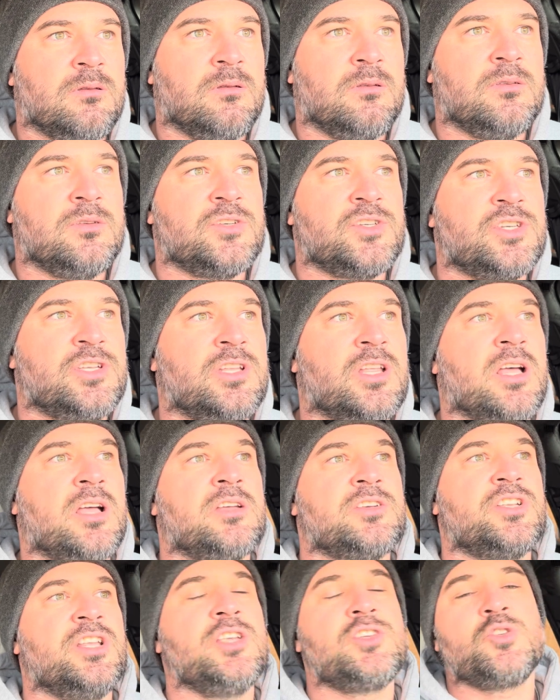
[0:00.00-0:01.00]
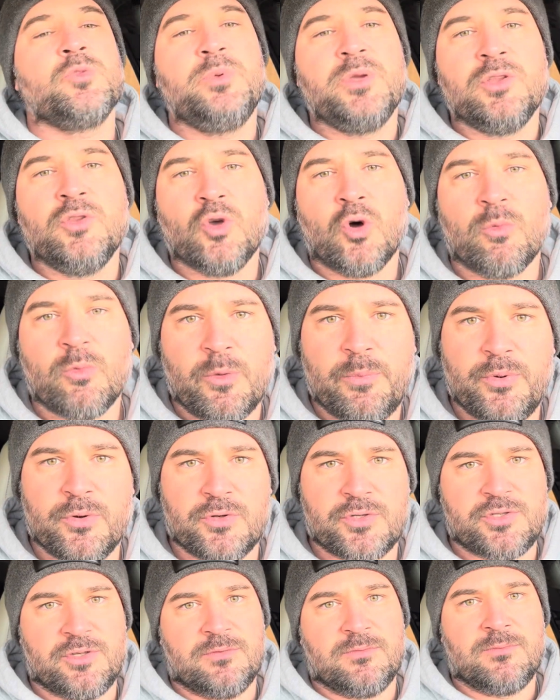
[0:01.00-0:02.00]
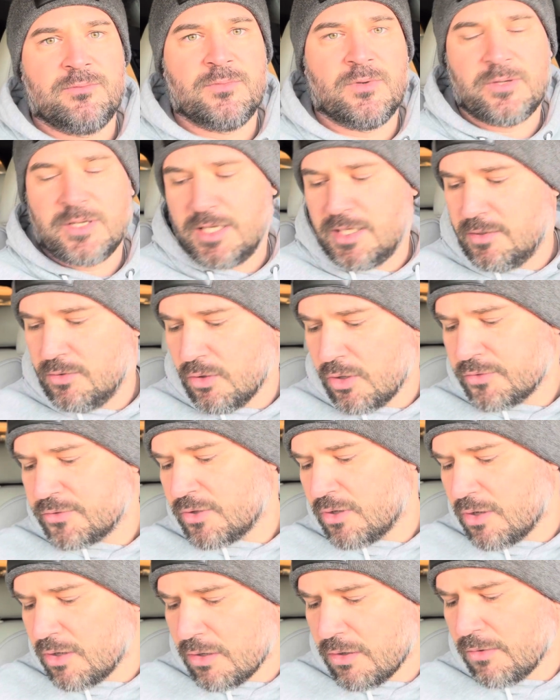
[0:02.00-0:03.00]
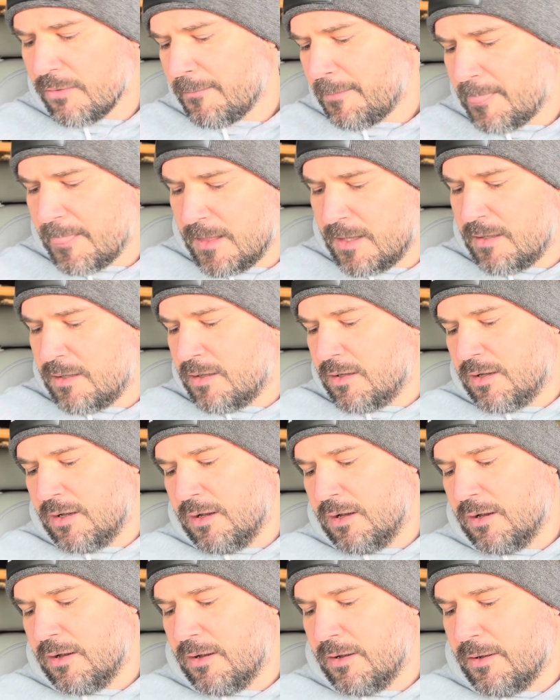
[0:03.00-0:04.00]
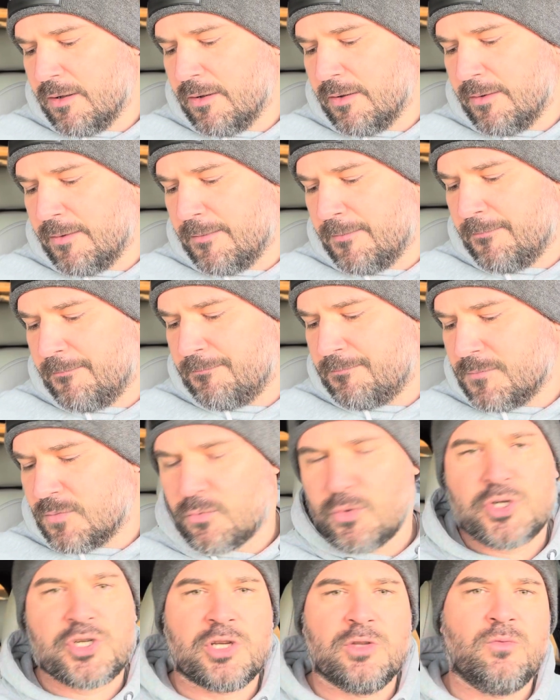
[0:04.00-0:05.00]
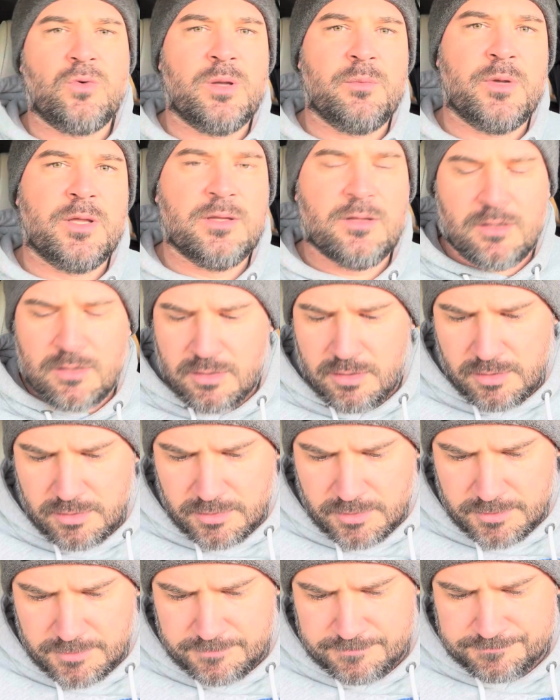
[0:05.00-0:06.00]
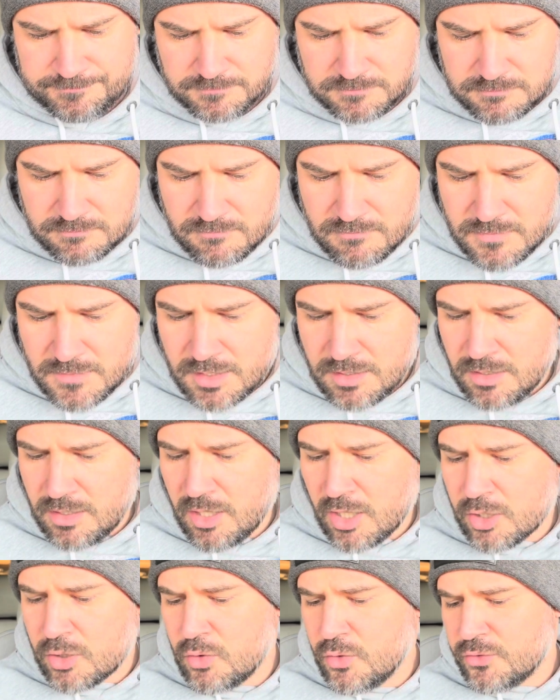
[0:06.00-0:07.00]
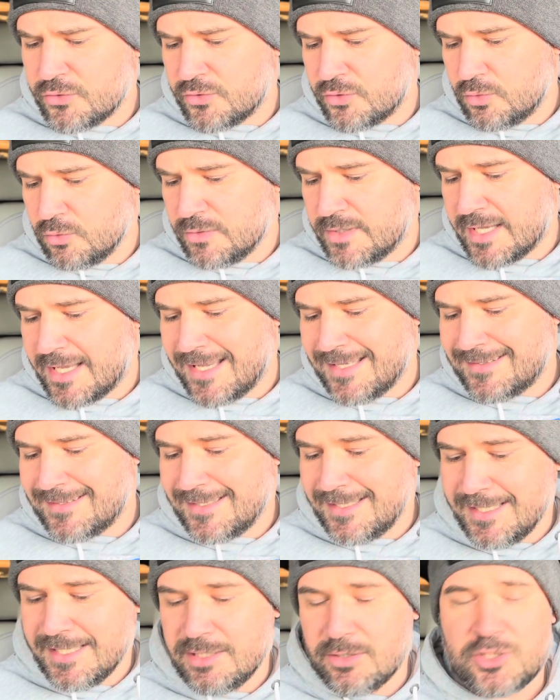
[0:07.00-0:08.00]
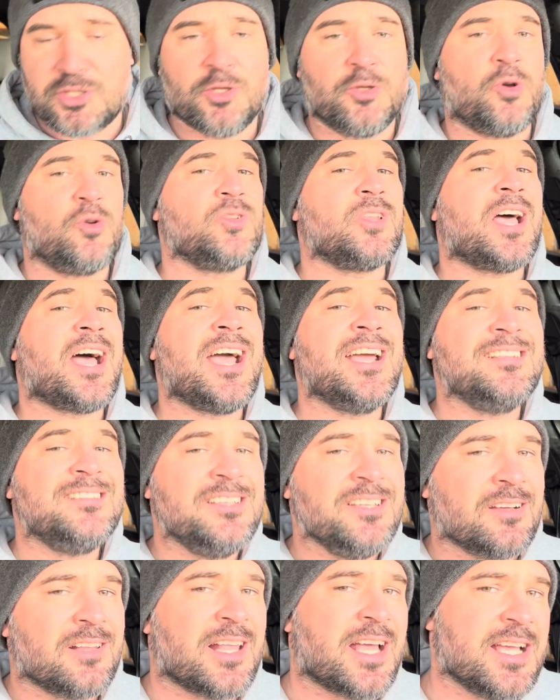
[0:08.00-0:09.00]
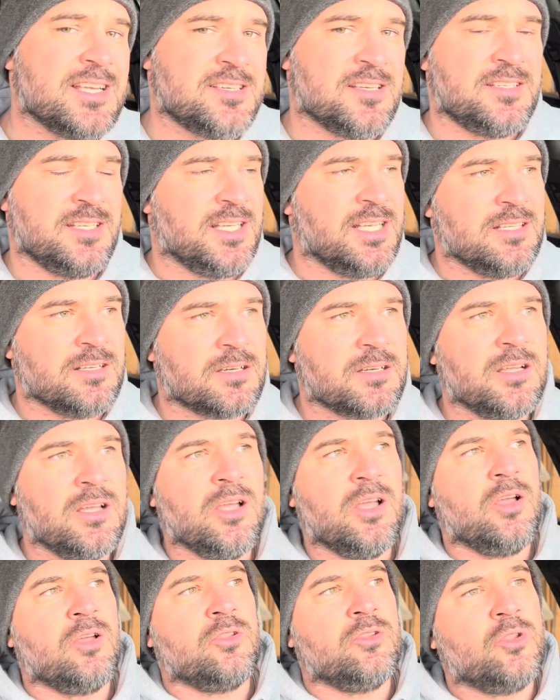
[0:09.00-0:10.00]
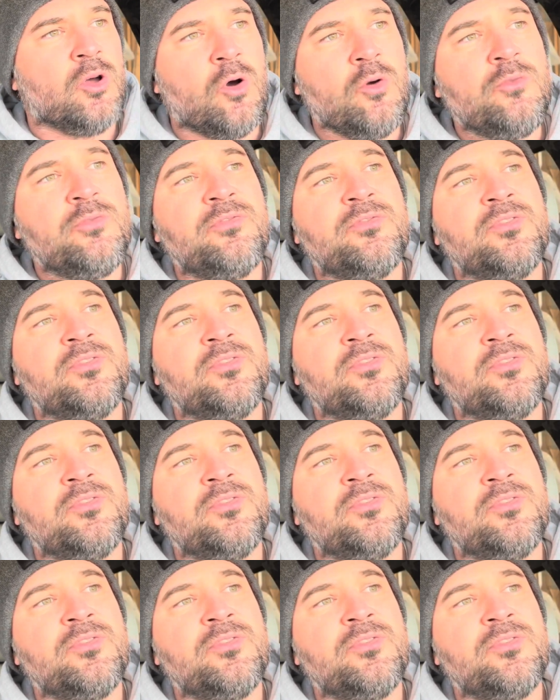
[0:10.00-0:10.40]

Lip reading: she needs to be a normal person. Okay, not all Russian women are good to date either. So don't idealize it either. Don't